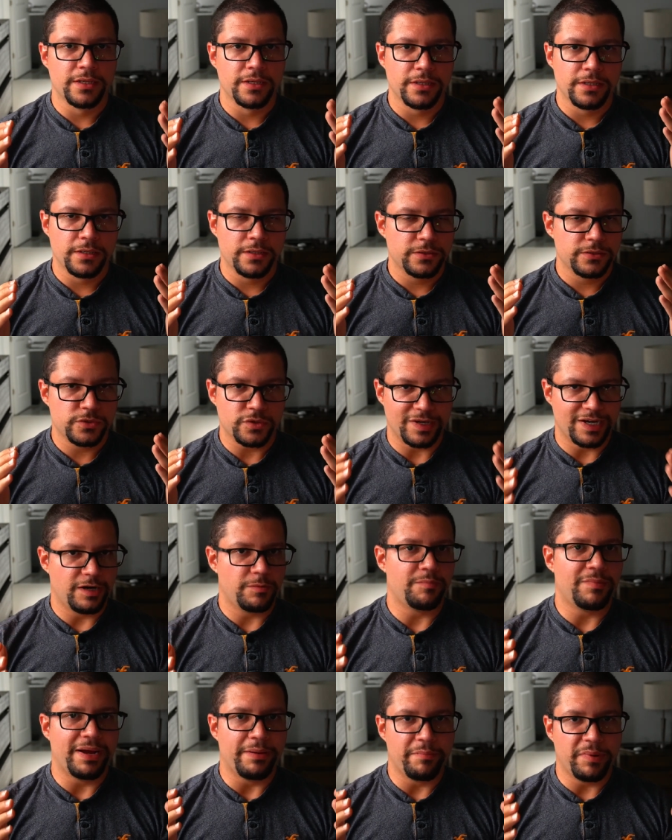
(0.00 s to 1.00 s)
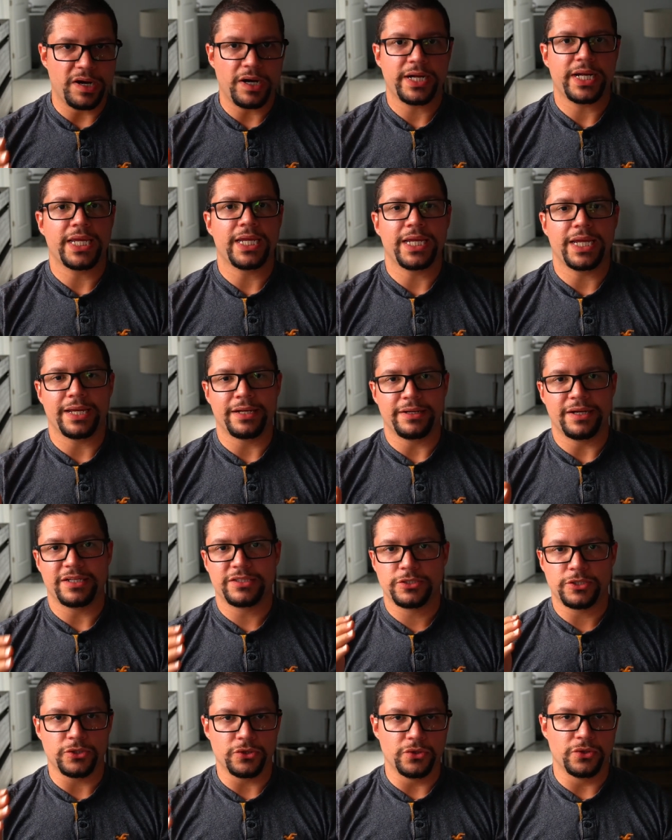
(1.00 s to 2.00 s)
to help my body and not to
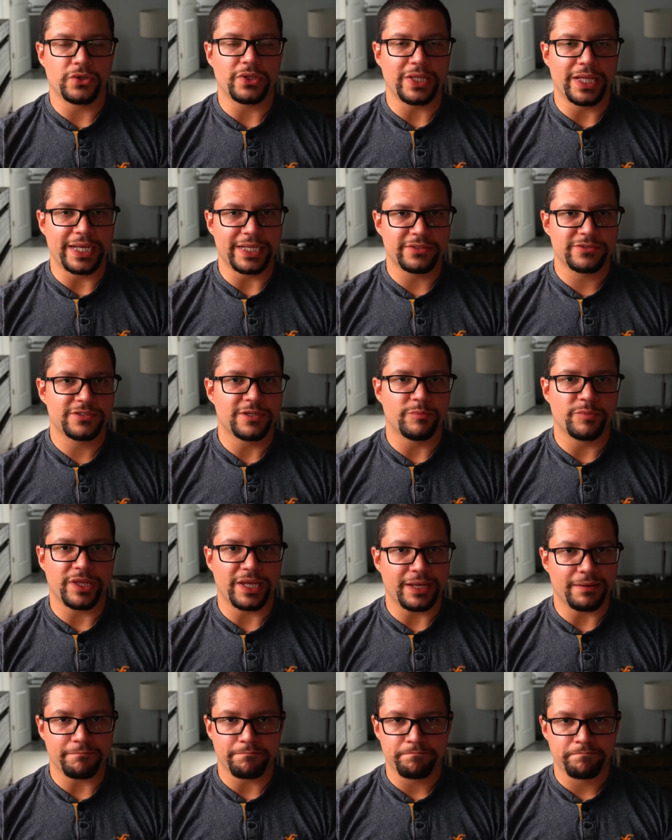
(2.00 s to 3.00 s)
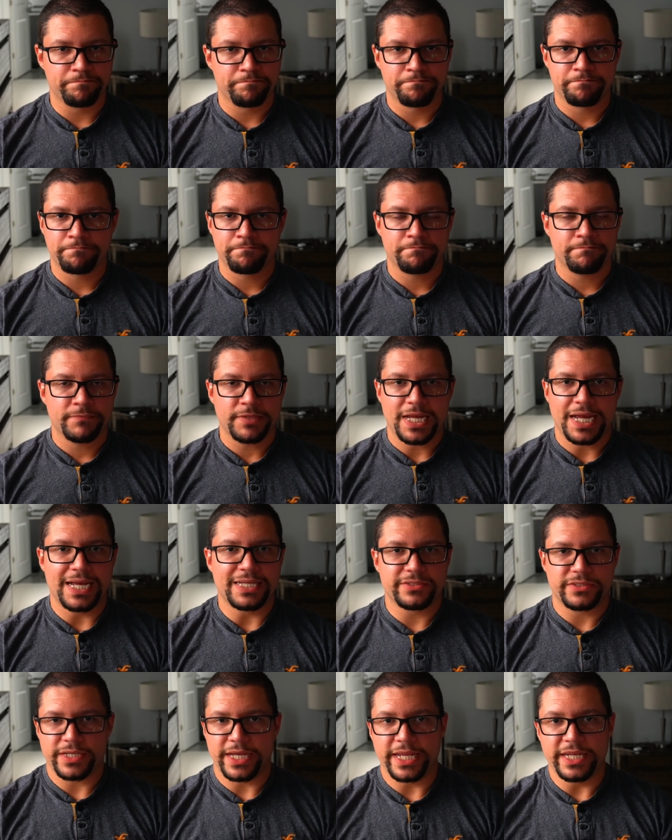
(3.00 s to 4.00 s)
look like something as
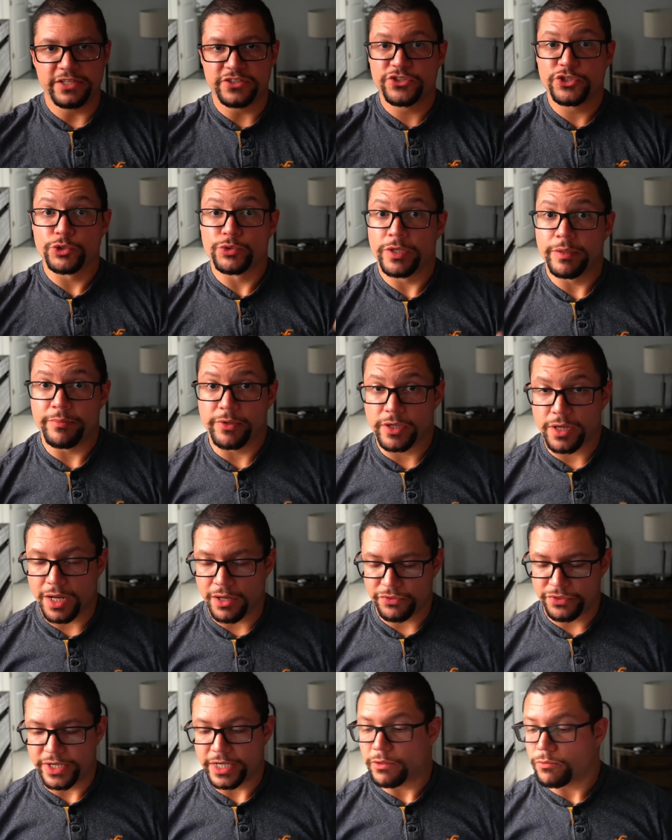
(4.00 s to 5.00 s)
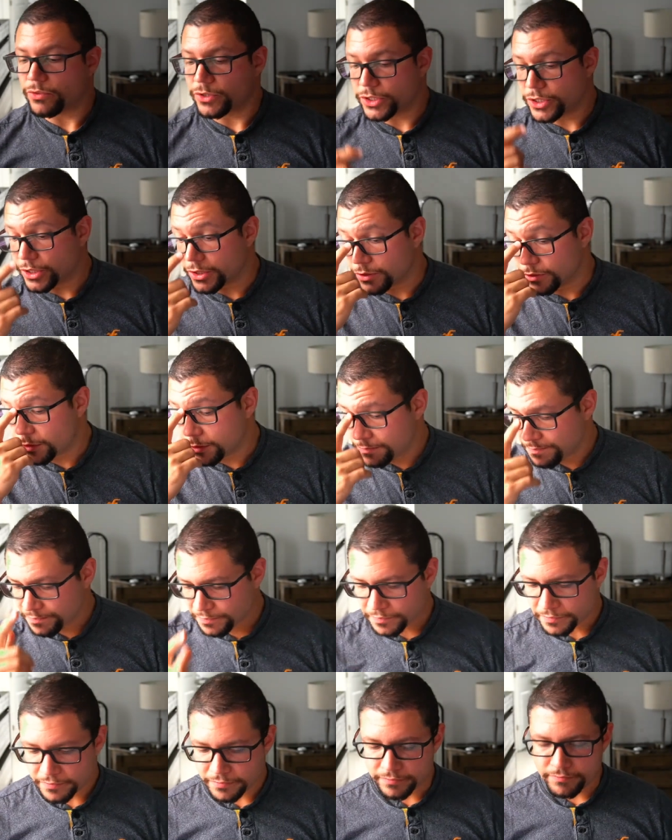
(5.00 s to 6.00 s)
any streamer out there would use.
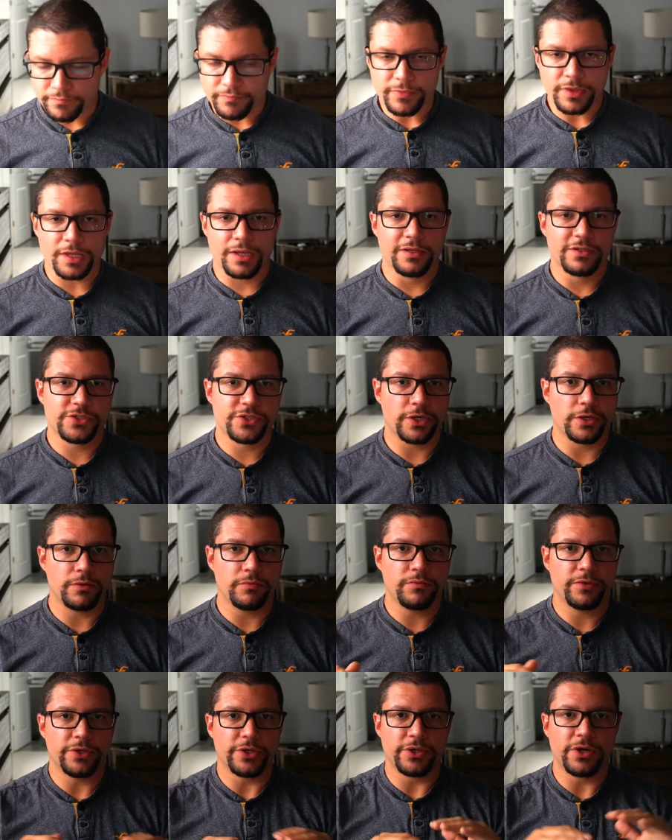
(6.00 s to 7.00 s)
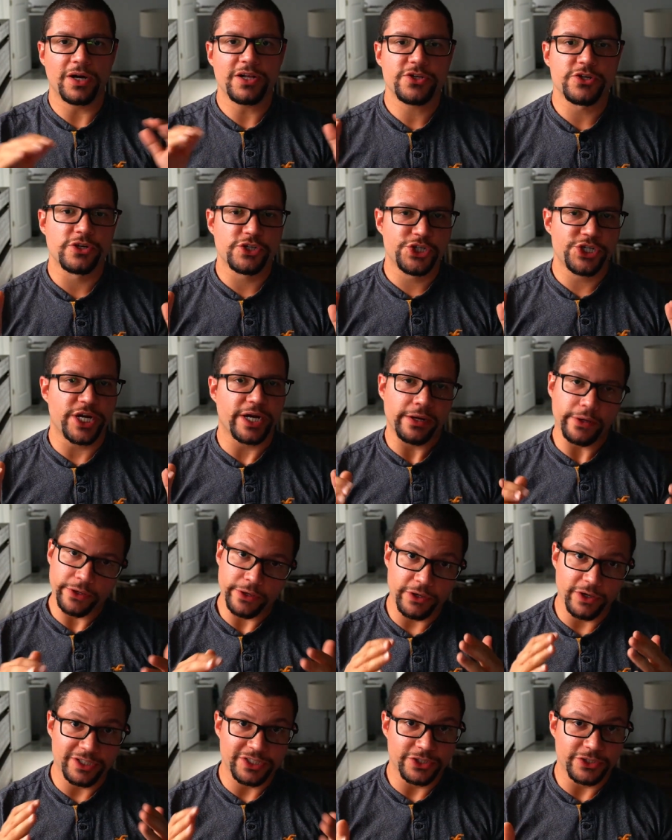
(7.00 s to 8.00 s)
So you got your chair, you got
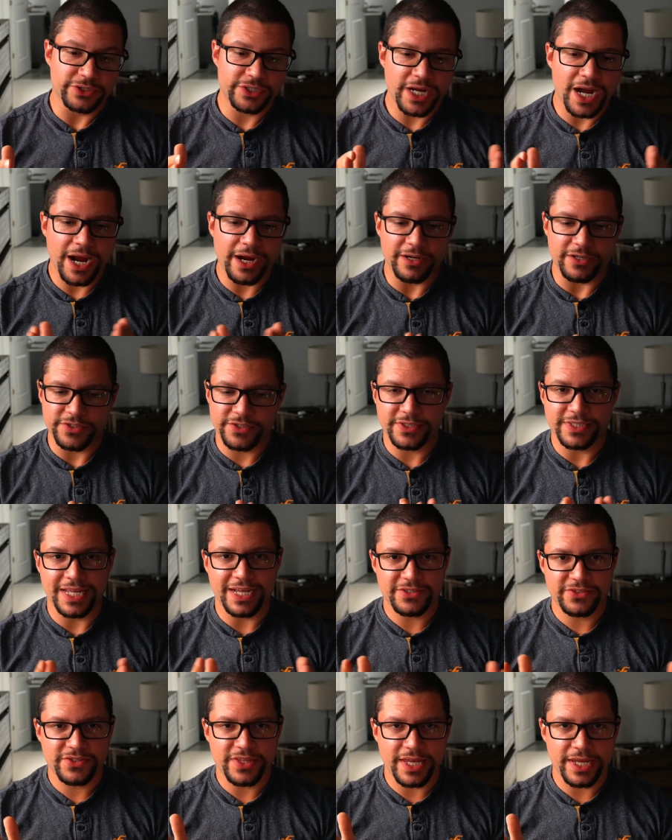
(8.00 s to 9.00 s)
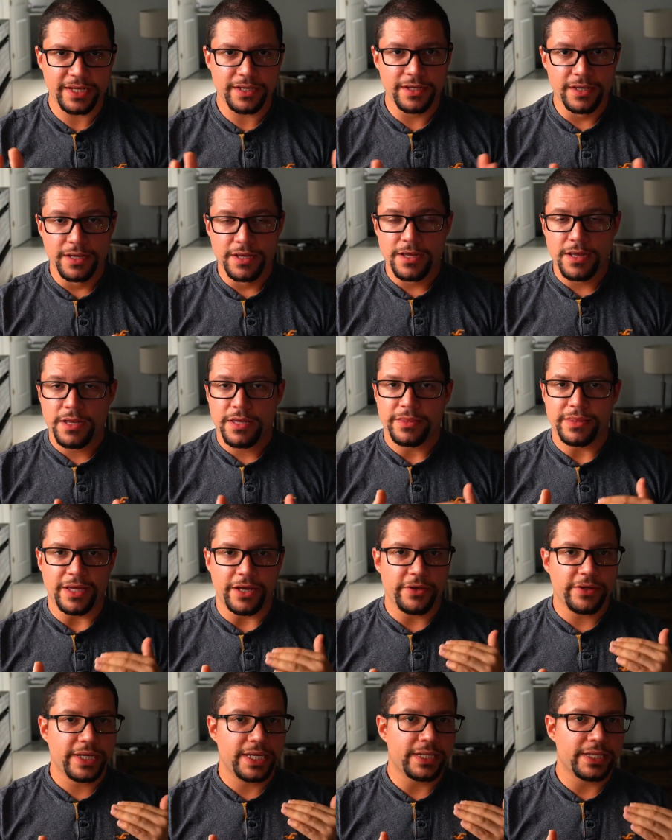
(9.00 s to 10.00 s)
your tires. Next thing, now you
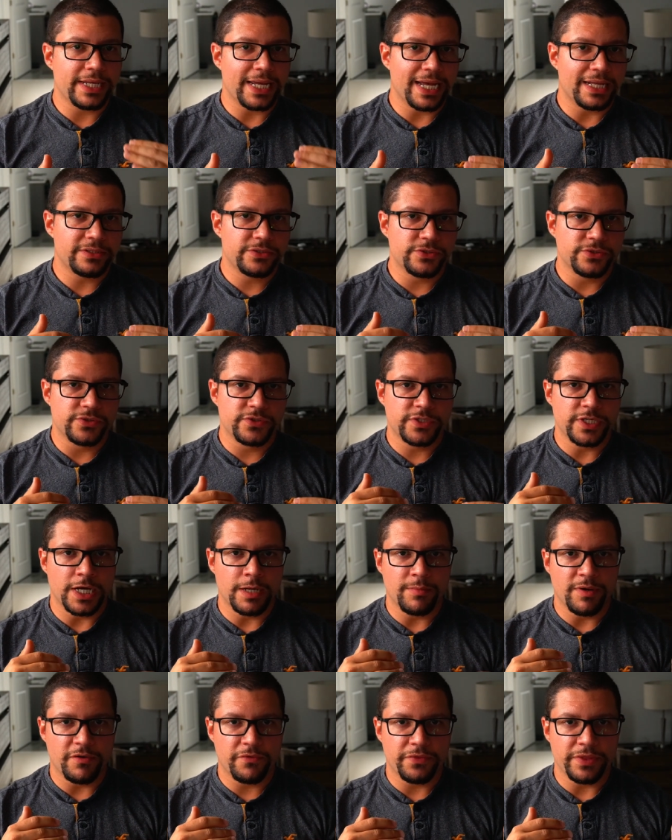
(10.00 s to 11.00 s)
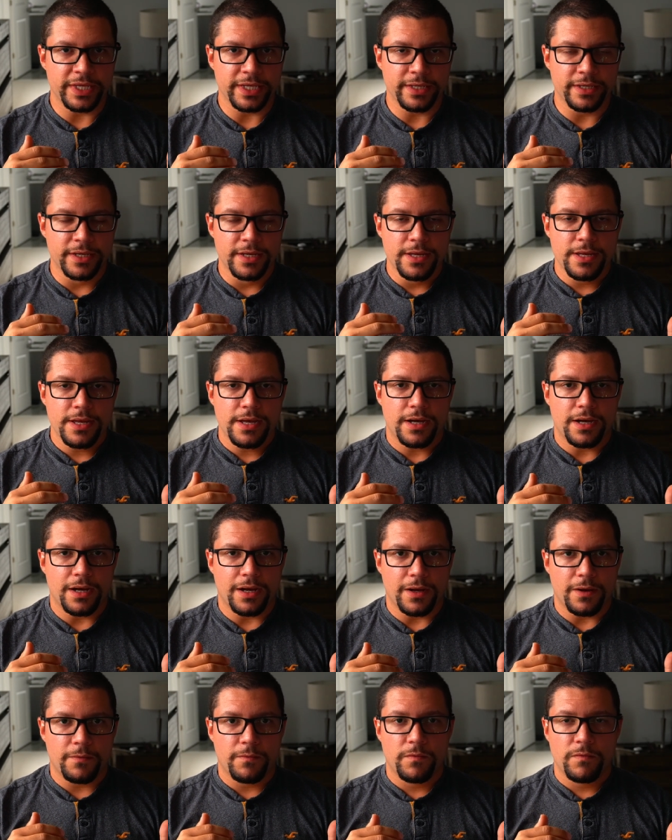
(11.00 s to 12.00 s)
can get to some of the uh,
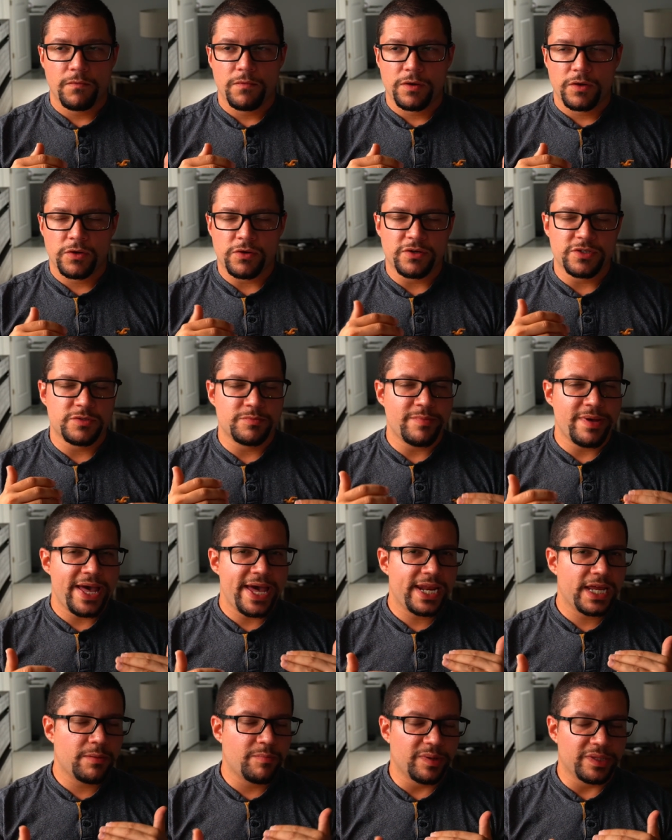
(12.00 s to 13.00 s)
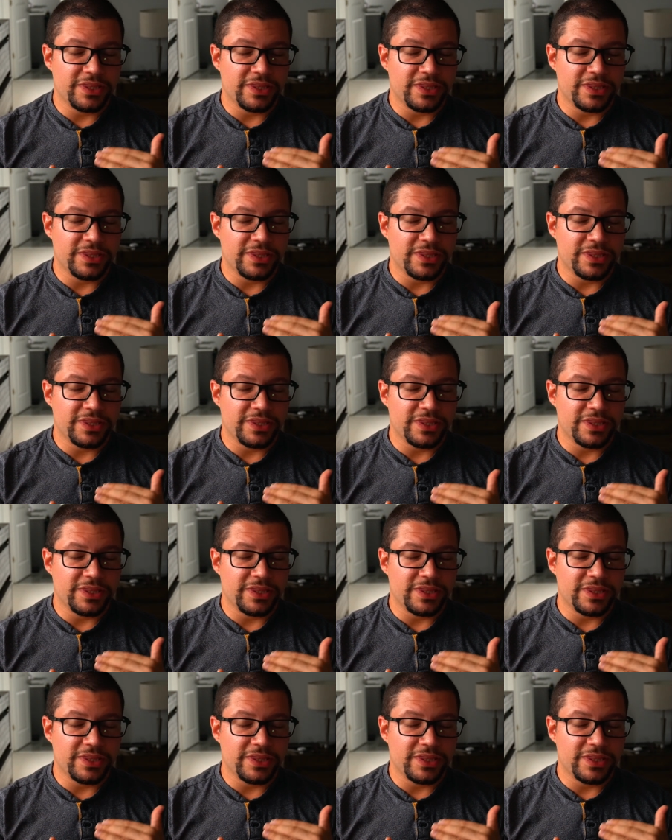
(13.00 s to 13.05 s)
cosmetic, but not